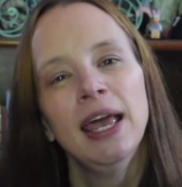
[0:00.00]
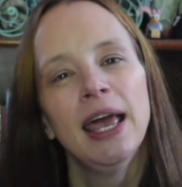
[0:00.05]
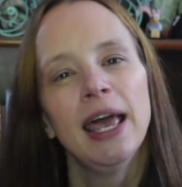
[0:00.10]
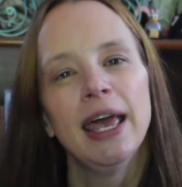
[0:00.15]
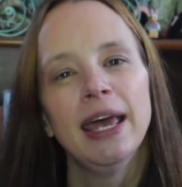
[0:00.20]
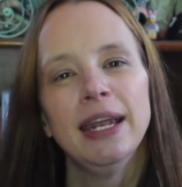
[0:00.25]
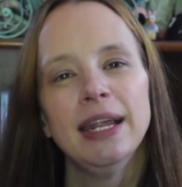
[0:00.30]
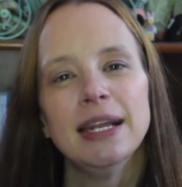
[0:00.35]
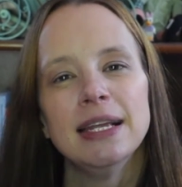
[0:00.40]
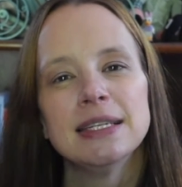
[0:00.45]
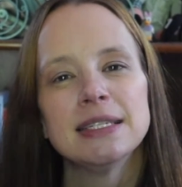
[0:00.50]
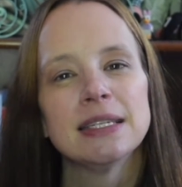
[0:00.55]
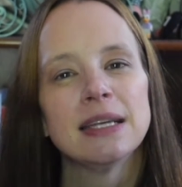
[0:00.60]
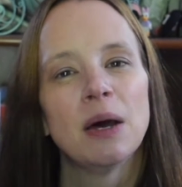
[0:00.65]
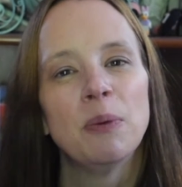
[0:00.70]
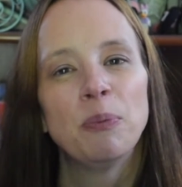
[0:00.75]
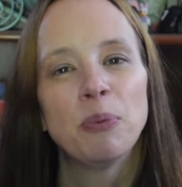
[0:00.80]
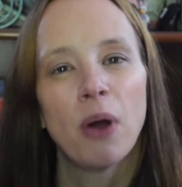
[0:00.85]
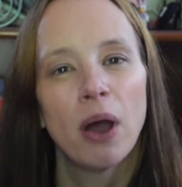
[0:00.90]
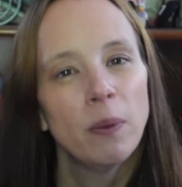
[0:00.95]
And it is
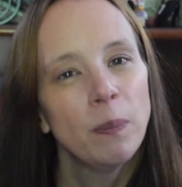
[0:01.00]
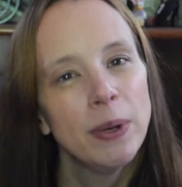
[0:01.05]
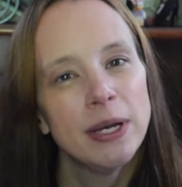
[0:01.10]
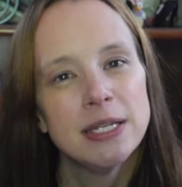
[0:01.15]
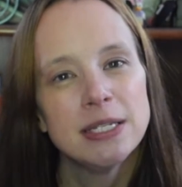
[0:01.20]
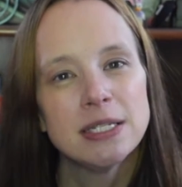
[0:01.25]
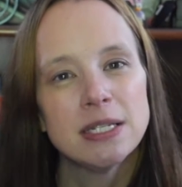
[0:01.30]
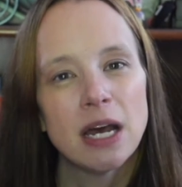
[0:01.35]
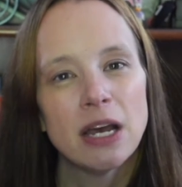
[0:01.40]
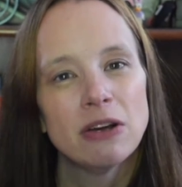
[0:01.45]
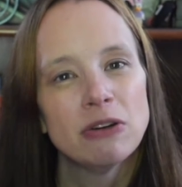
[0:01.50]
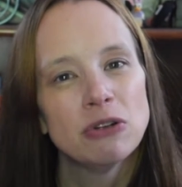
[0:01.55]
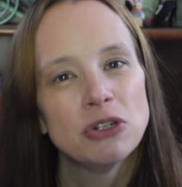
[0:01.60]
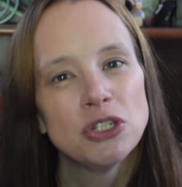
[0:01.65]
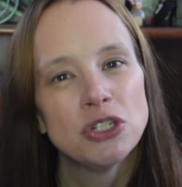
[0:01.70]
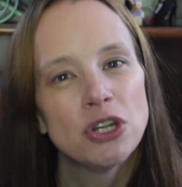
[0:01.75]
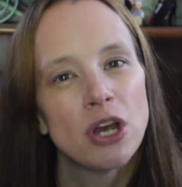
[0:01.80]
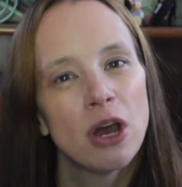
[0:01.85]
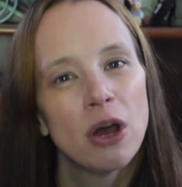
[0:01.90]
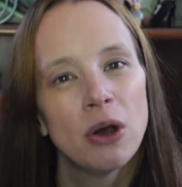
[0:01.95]
a Broadway-style
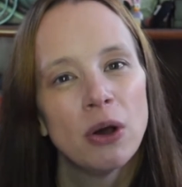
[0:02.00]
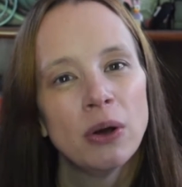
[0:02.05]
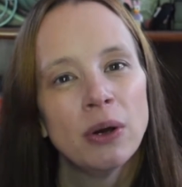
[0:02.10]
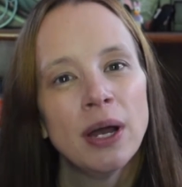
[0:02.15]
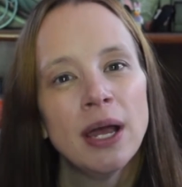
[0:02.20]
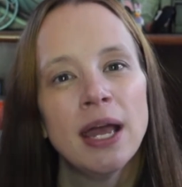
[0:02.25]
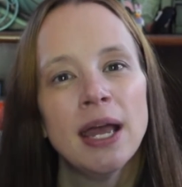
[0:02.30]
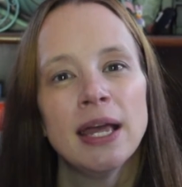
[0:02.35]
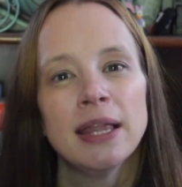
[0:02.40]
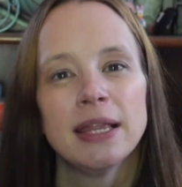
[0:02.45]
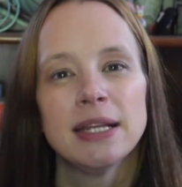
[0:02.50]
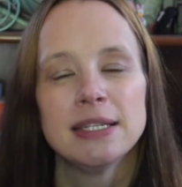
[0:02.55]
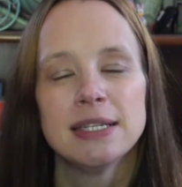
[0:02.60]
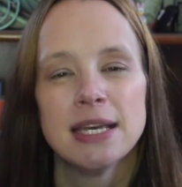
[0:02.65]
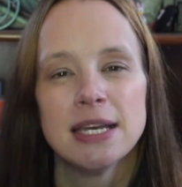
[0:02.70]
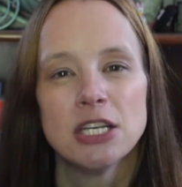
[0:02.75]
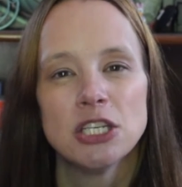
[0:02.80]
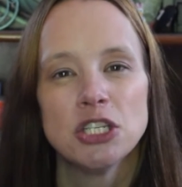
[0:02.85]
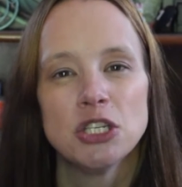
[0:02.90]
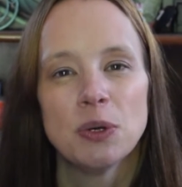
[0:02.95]
show that
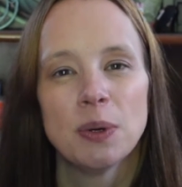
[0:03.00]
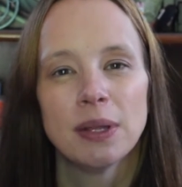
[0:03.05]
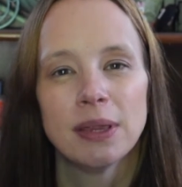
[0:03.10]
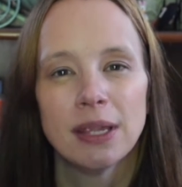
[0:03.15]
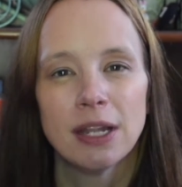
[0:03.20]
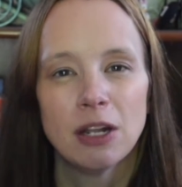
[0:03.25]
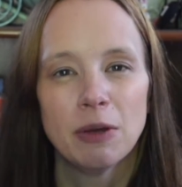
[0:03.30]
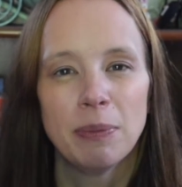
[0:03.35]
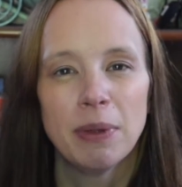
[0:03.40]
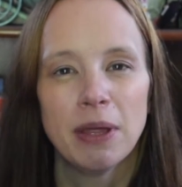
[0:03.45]
takes you a little